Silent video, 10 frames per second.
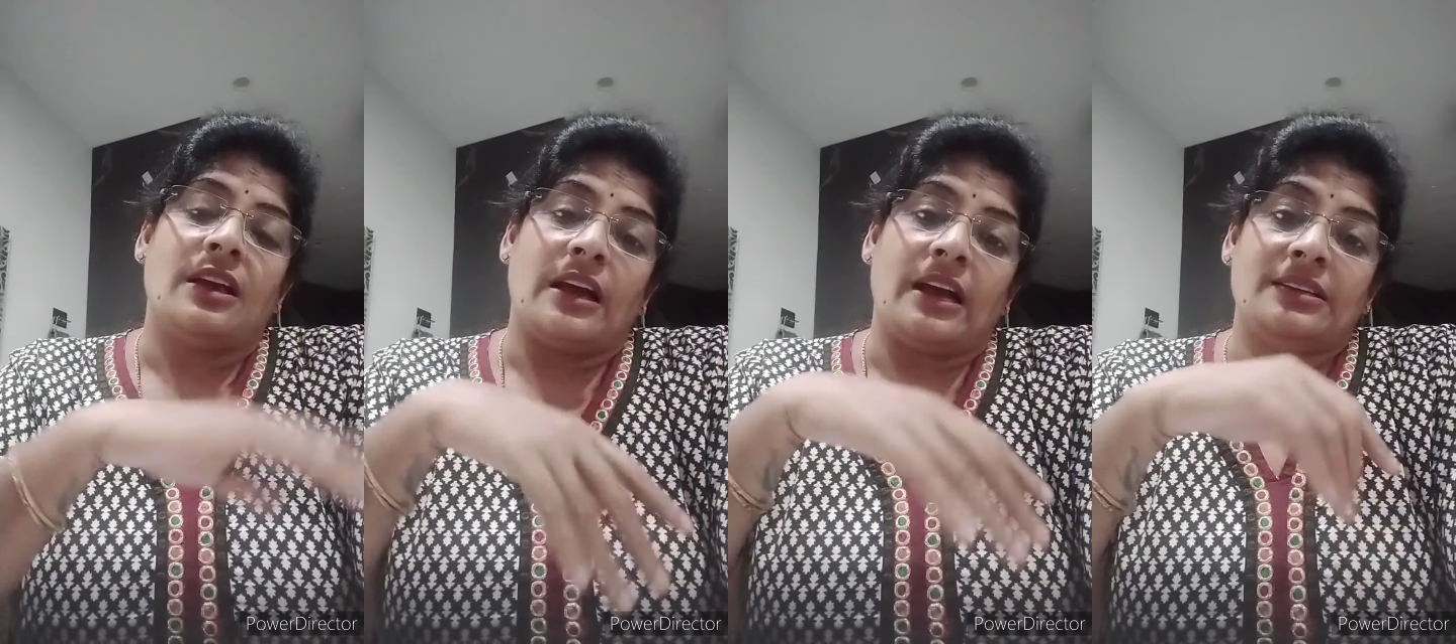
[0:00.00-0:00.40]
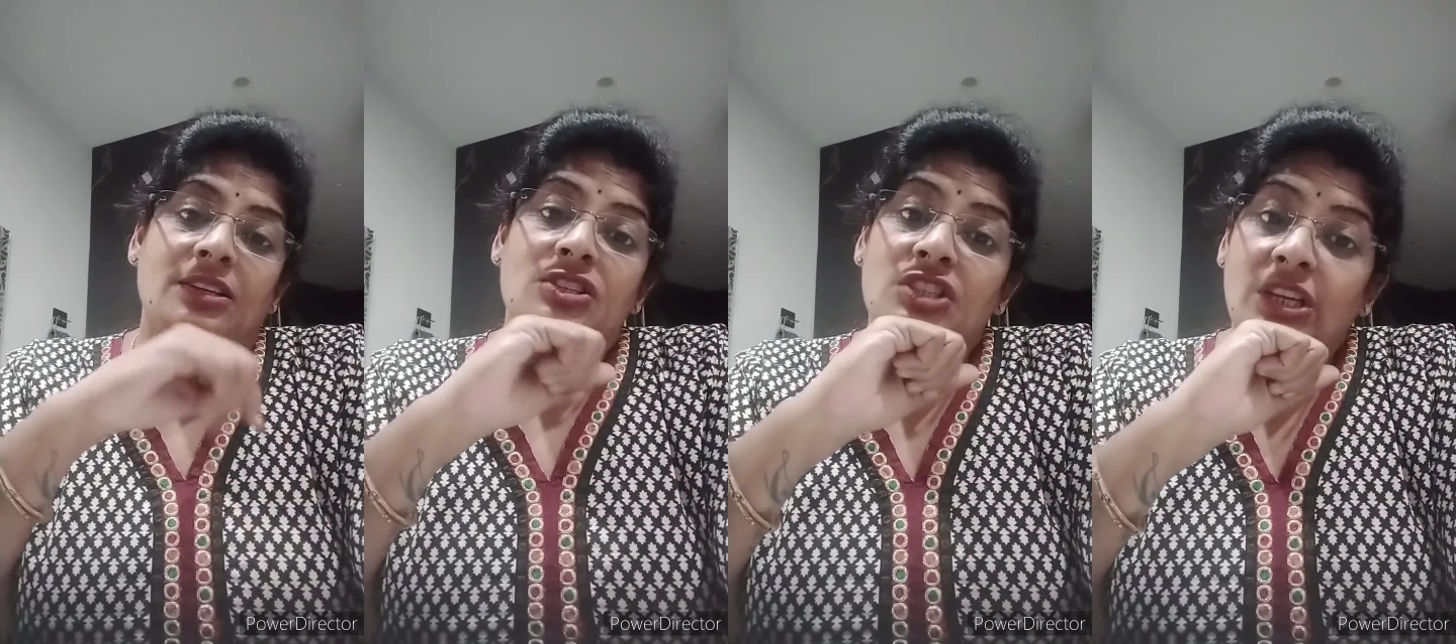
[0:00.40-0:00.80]

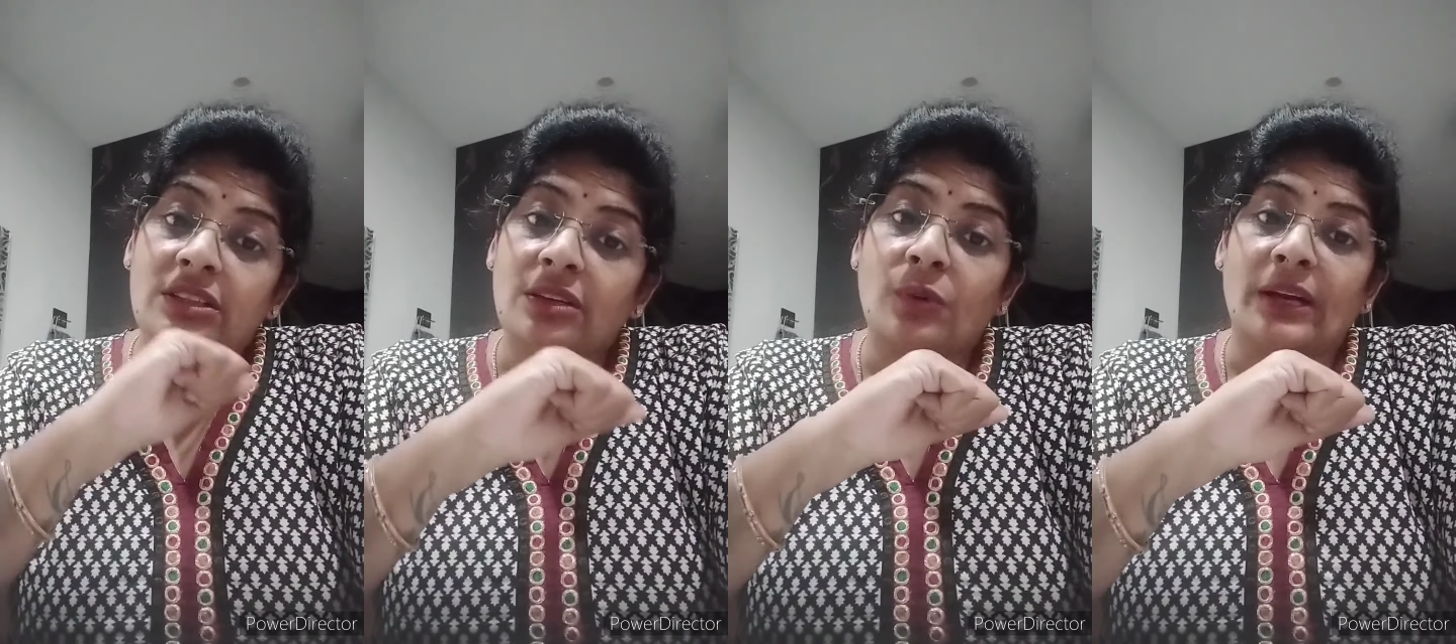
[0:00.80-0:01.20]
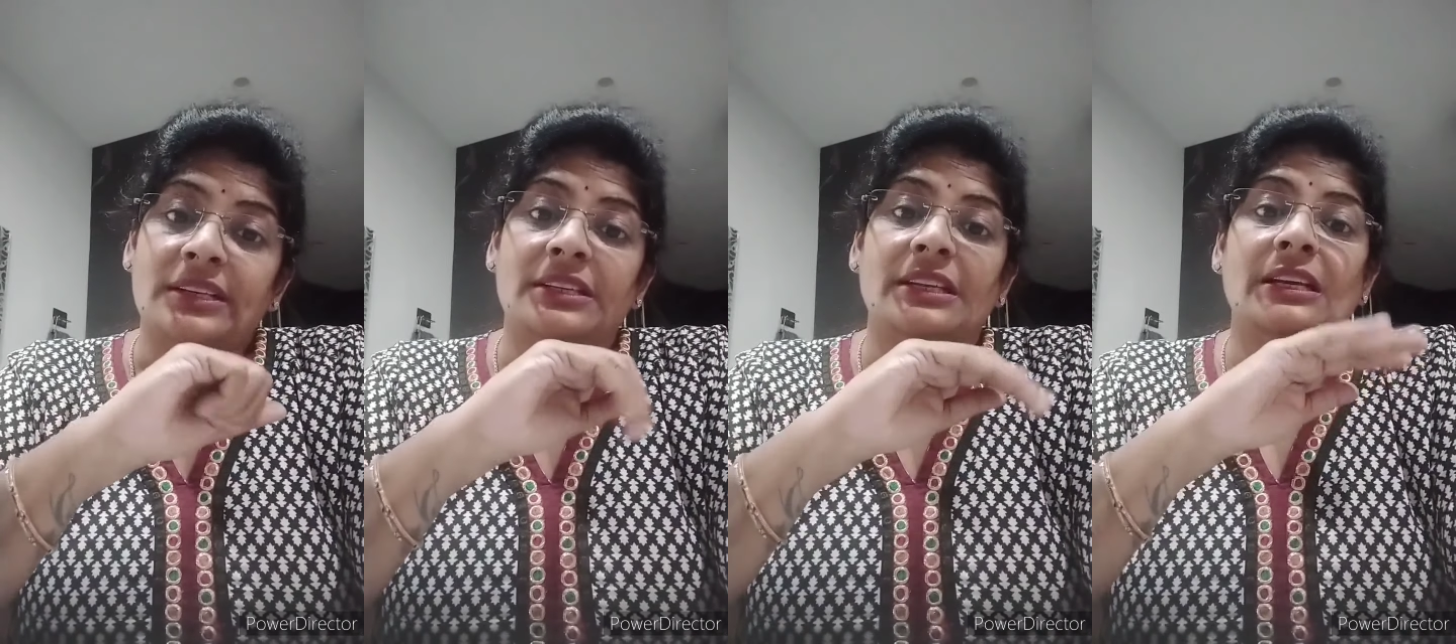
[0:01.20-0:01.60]
and check the
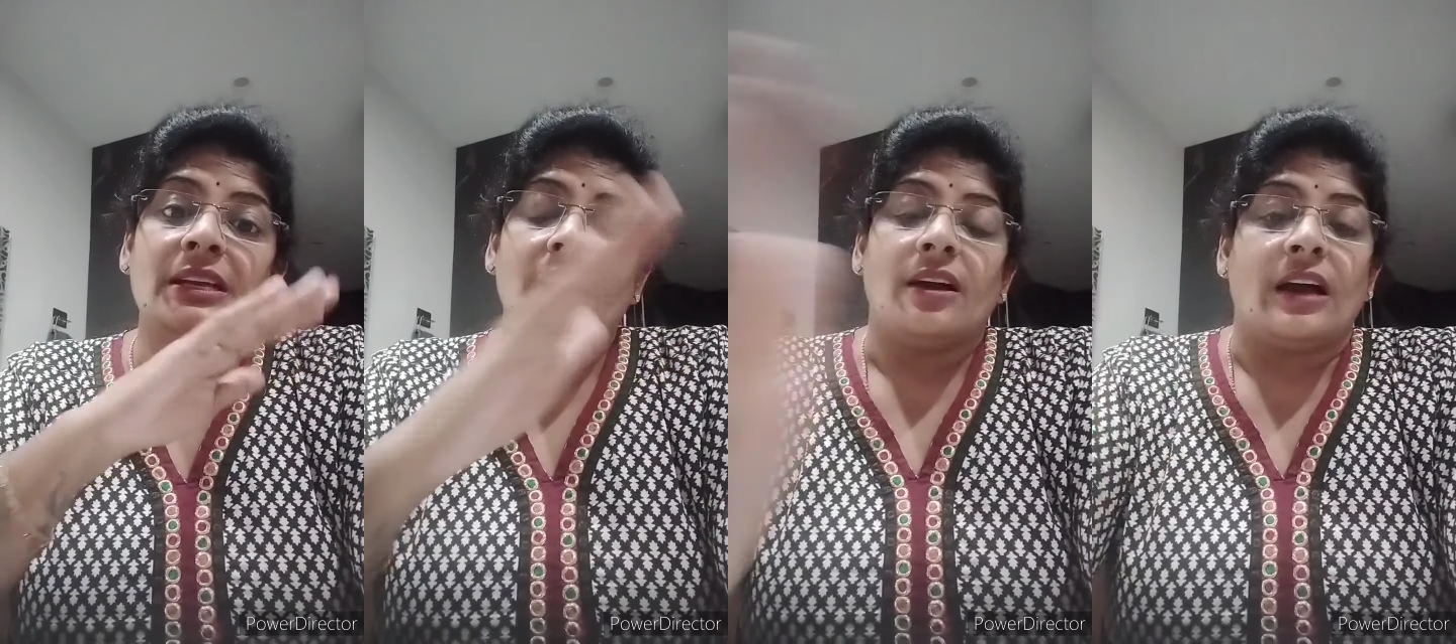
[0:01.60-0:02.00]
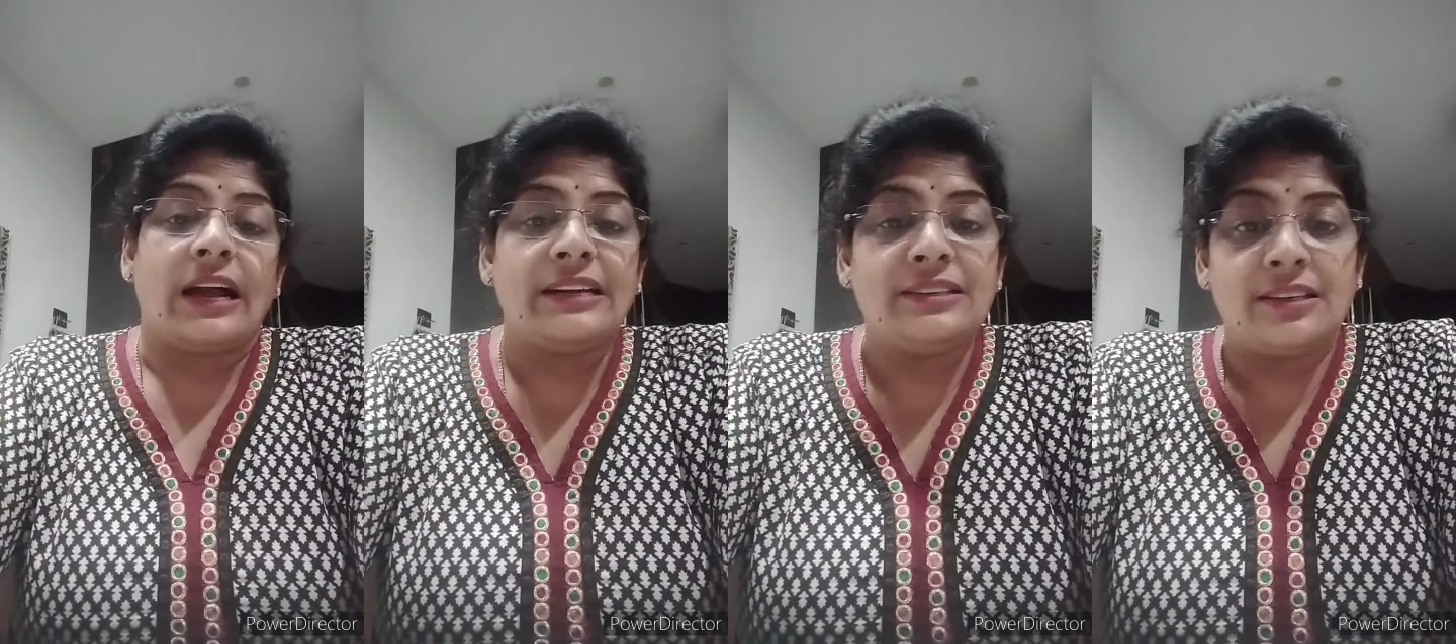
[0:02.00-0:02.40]
quantity
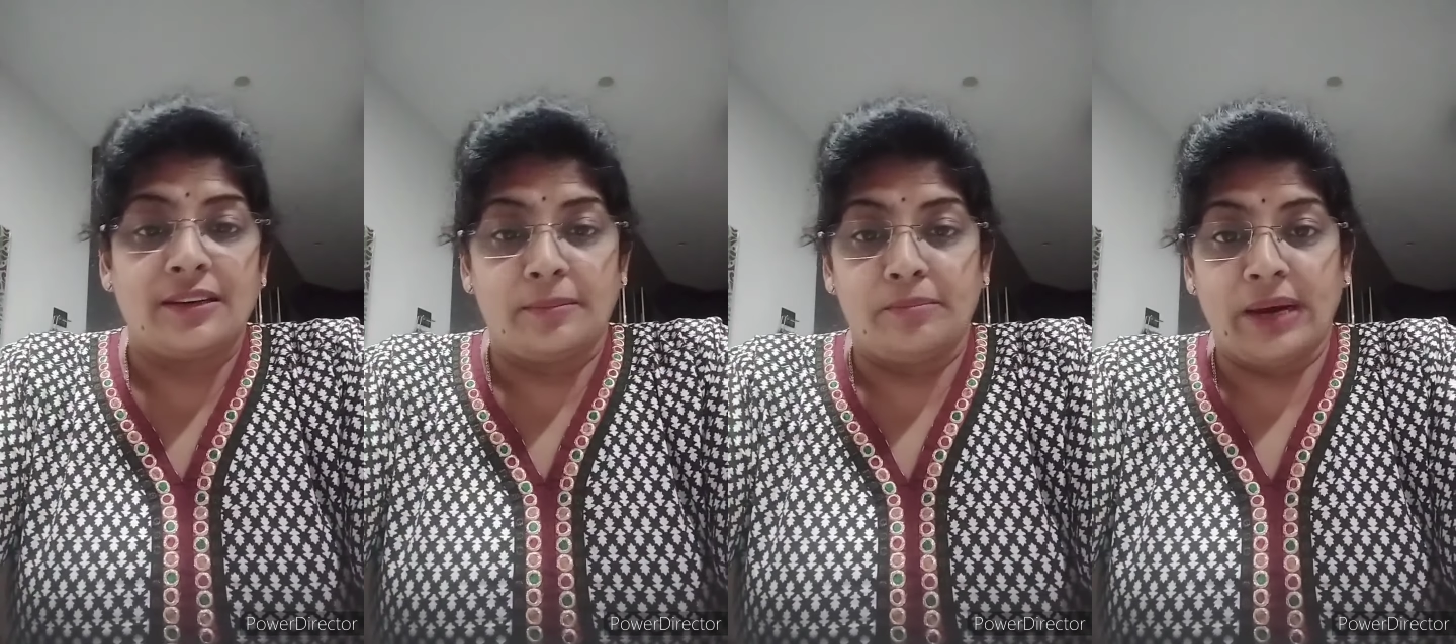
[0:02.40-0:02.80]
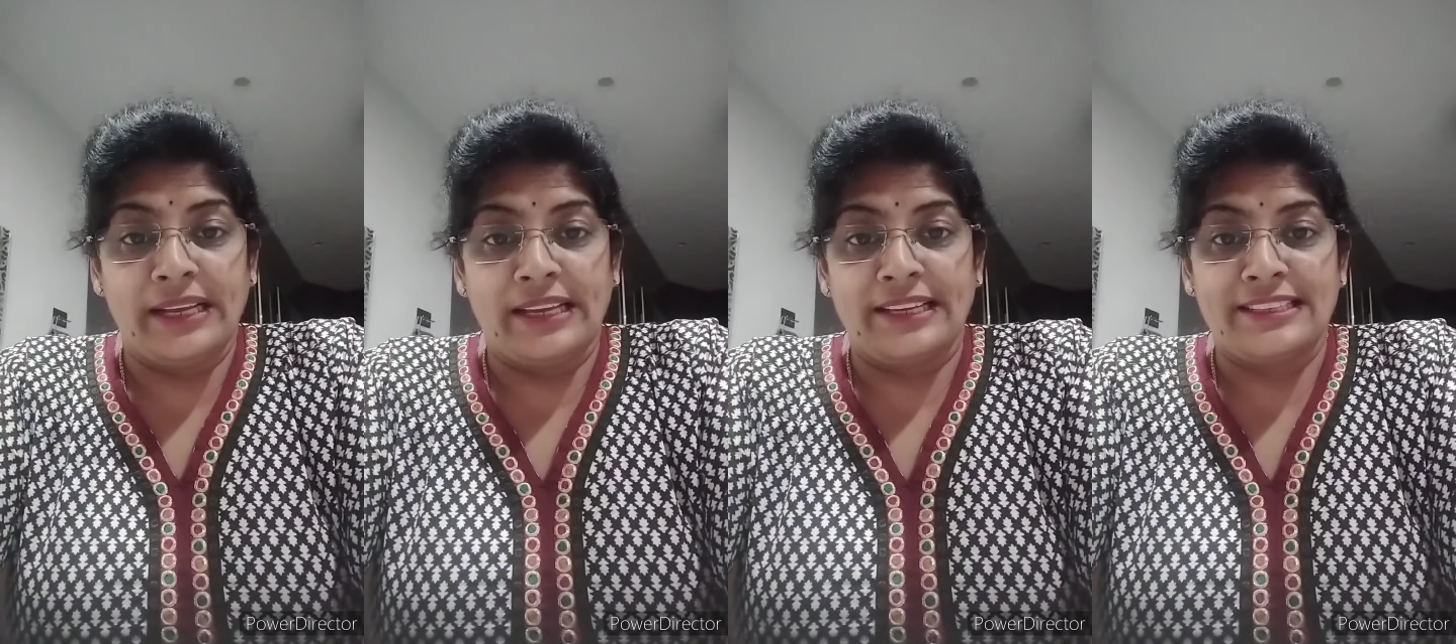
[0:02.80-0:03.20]
and
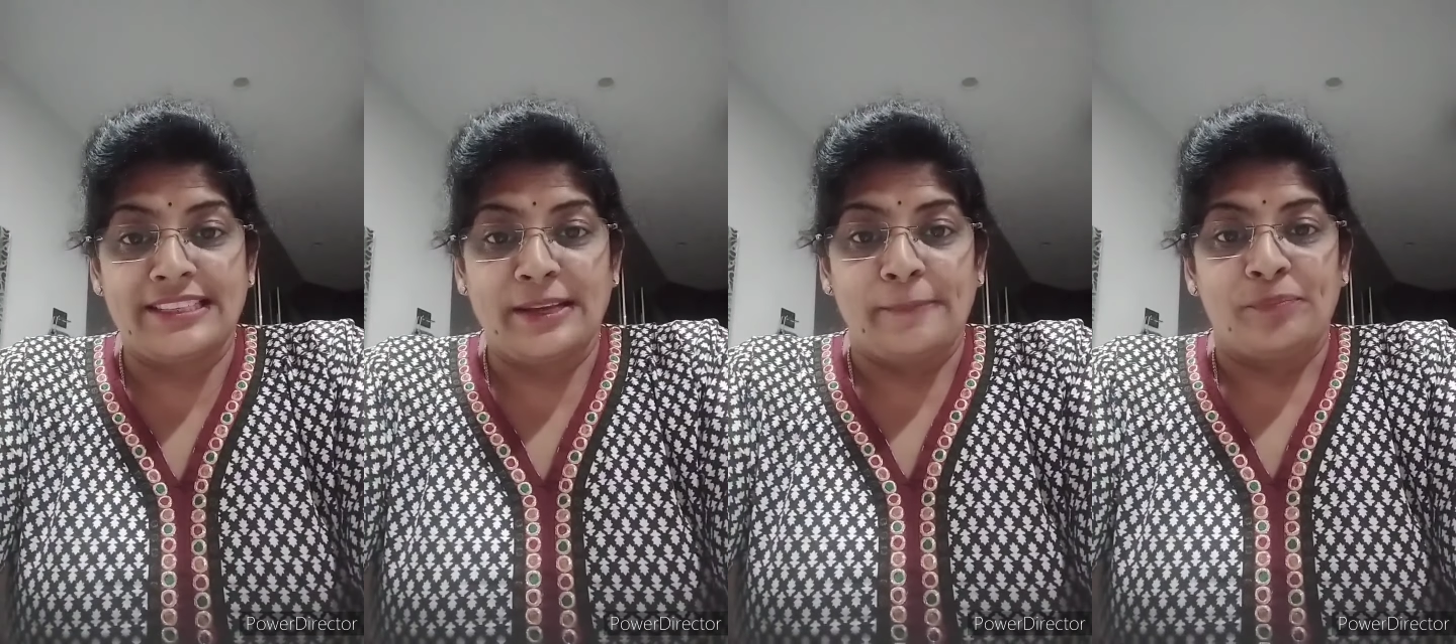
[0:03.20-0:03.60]
buy it.